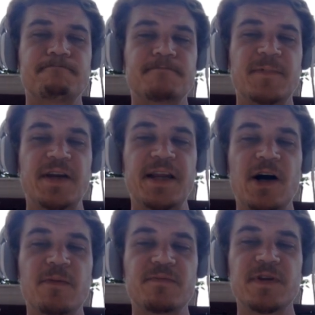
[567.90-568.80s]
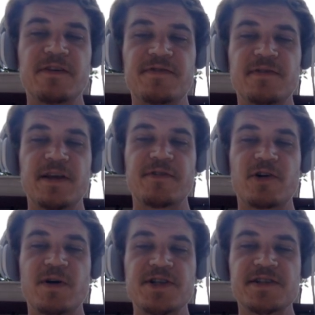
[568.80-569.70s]
you need help, leave your
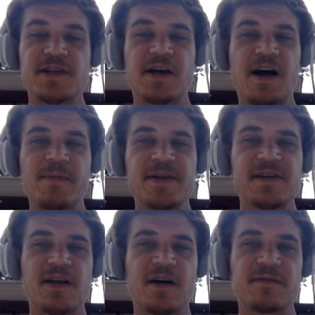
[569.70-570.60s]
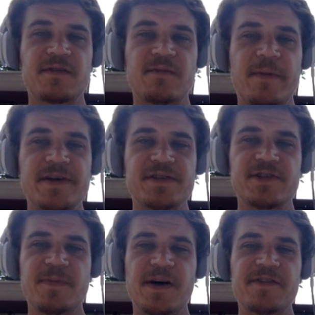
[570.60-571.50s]
questions in the comments. I'll do my best to
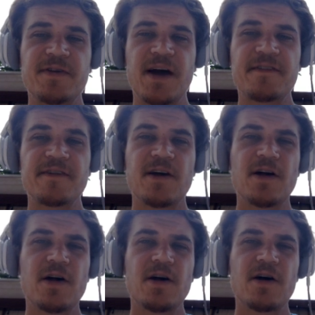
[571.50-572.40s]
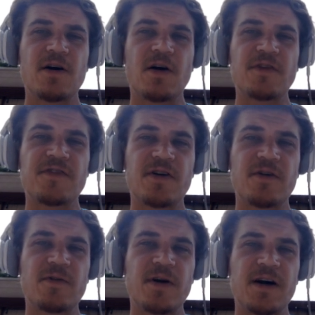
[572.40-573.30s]
respond to you guys.
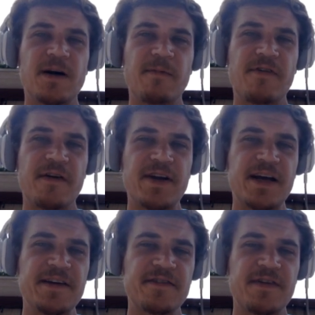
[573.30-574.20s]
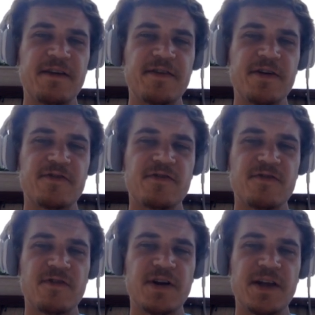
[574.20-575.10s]
Also, if you have any ideas of any videos
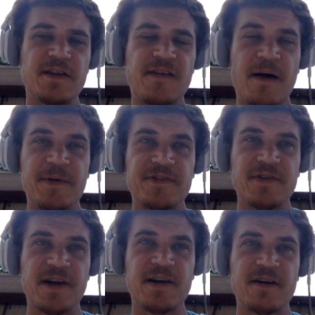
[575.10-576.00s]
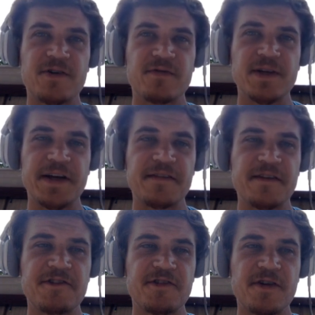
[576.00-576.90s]
or any topics you'd like covered related to
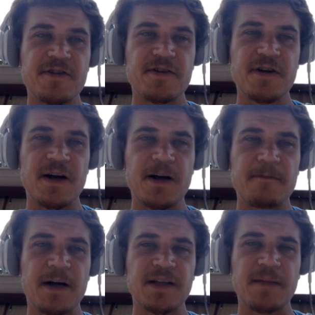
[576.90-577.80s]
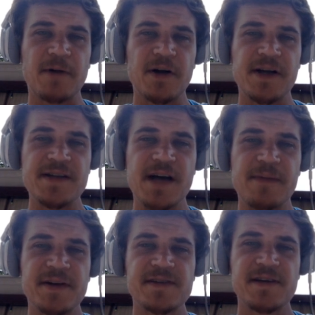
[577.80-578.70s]
this or other online marketing
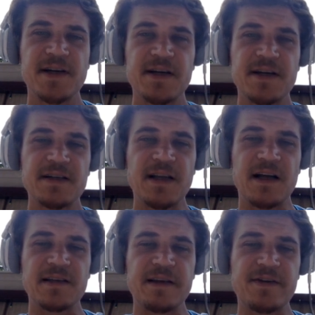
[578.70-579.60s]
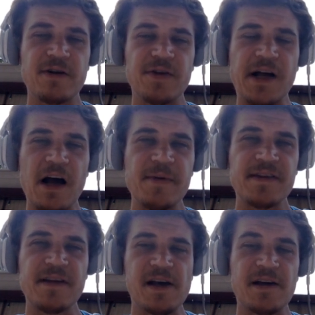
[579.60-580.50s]
topics, leave a note in the
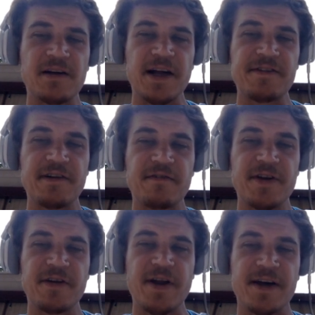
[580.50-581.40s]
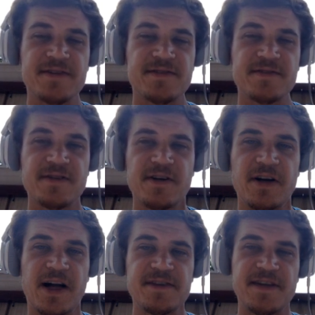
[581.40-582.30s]
comments and I'll get to your video next.
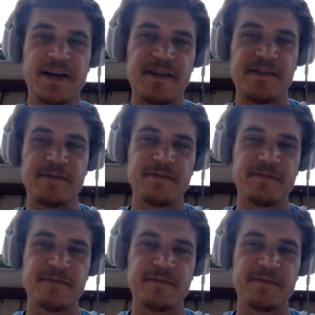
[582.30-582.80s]
Alright guys, take it easy.